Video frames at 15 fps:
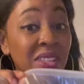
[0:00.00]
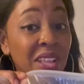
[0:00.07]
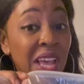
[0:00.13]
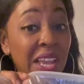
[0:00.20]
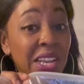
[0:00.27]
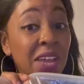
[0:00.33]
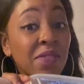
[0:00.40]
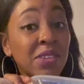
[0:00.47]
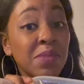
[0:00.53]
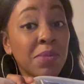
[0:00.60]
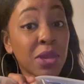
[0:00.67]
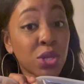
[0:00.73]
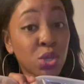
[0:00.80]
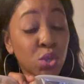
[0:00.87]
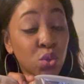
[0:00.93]
Enough to
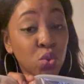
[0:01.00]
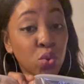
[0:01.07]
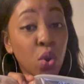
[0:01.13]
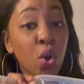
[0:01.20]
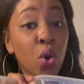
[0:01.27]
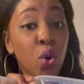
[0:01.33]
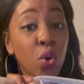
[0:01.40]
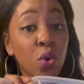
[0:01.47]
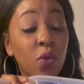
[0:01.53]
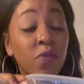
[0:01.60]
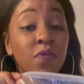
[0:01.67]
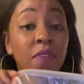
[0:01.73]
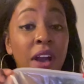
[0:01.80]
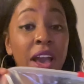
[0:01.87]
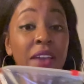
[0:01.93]
make 2 whole
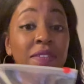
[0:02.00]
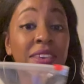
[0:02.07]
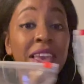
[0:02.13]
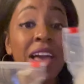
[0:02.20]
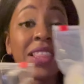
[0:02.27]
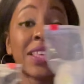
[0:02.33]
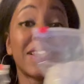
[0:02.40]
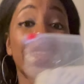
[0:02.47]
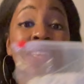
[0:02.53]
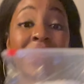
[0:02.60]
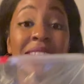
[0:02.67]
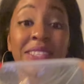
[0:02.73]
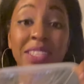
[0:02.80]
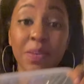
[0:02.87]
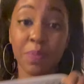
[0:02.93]
5-gallon
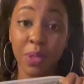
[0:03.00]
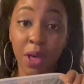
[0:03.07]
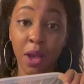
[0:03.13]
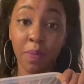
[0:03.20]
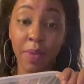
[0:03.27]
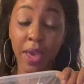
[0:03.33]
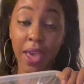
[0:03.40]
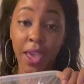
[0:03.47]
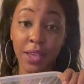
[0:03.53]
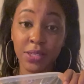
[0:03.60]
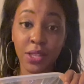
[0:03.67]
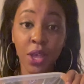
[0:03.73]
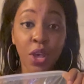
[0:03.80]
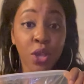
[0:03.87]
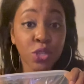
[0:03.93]
Ziploc bags.
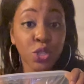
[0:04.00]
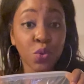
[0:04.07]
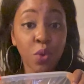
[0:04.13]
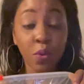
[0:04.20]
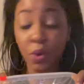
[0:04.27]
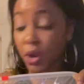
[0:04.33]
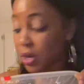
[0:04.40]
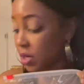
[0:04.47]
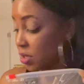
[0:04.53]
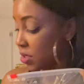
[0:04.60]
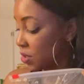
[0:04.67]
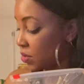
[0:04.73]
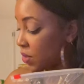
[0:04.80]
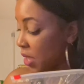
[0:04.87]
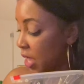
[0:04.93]
So what we're gonna
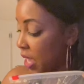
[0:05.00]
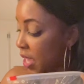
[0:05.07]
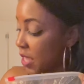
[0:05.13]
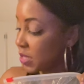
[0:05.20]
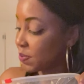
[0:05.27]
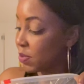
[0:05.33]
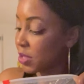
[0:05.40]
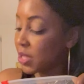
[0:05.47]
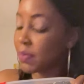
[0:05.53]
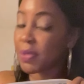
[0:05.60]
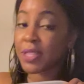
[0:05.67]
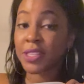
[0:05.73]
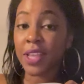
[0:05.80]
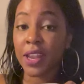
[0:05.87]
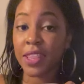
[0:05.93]
do is put them
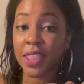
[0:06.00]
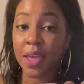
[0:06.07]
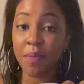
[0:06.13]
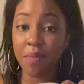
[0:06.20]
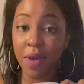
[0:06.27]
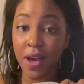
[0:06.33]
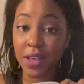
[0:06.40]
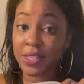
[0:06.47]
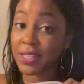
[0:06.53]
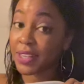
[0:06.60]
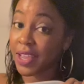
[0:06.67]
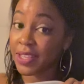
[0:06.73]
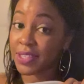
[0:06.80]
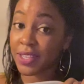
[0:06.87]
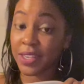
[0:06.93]
inside of that box
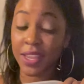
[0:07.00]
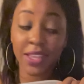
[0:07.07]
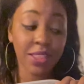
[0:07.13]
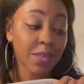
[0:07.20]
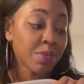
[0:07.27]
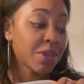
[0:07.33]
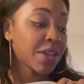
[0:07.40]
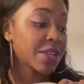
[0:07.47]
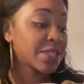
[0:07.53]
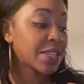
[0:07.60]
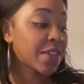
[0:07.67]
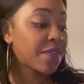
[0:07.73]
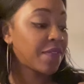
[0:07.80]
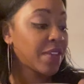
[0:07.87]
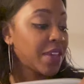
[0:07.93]
nice and neatly because they
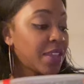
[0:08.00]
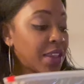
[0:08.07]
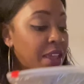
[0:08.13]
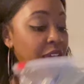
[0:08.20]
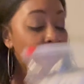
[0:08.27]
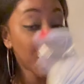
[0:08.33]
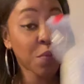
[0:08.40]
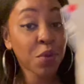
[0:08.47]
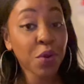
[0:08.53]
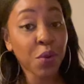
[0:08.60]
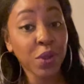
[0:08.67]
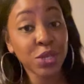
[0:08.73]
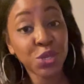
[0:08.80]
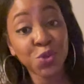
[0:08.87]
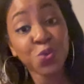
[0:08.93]
fit, and we're
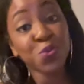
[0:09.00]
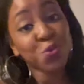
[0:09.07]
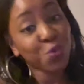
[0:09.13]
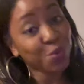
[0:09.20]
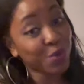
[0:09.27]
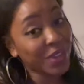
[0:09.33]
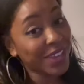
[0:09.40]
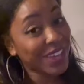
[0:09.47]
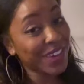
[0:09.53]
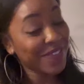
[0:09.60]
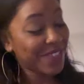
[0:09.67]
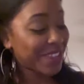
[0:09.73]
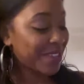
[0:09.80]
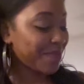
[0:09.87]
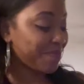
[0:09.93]
going to re-gift
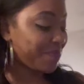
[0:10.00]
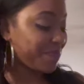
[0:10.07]
them.